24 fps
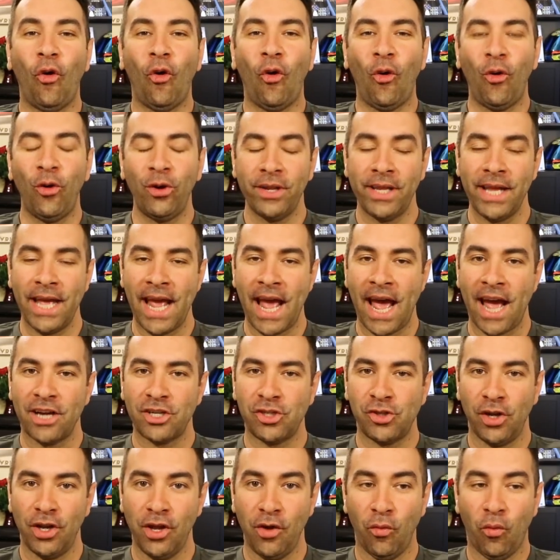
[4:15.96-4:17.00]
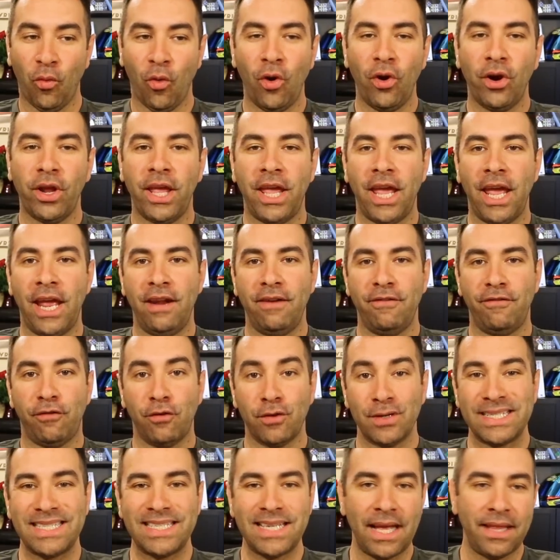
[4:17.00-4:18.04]
or they actually working
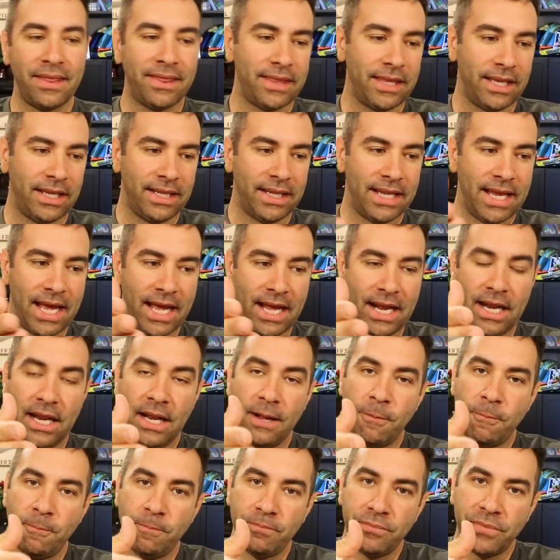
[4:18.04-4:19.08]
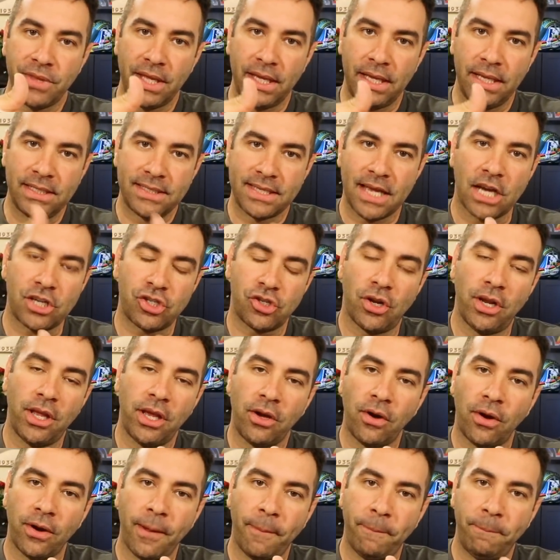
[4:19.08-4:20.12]
for something that is actually
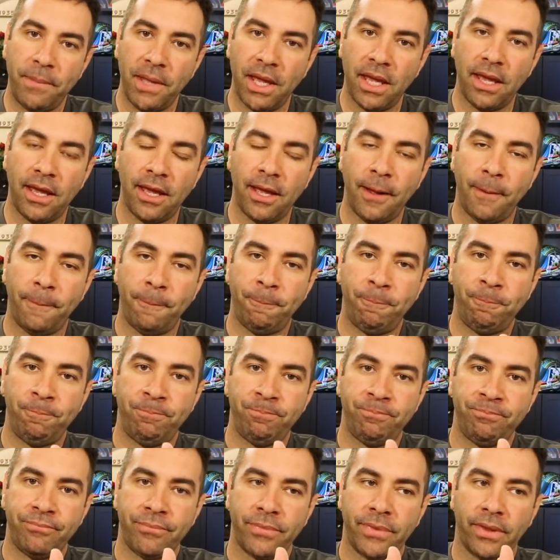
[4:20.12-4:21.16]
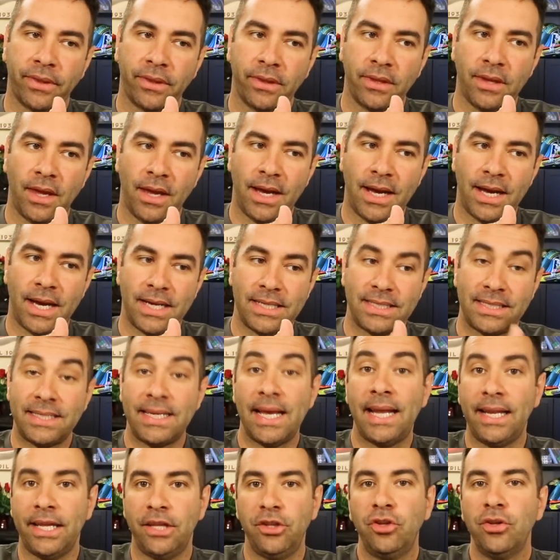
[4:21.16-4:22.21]
going to be
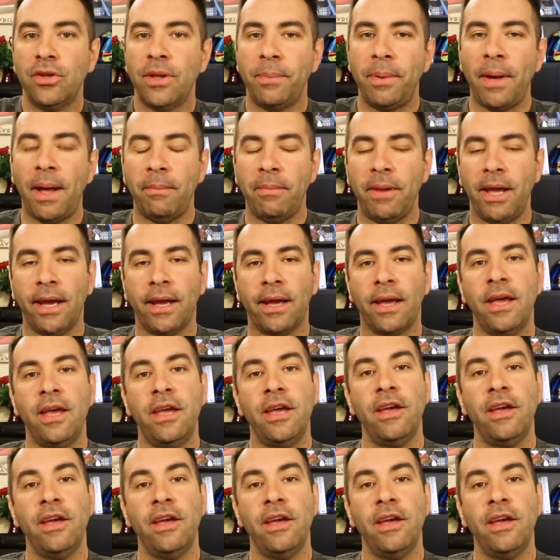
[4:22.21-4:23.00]
selling to the public.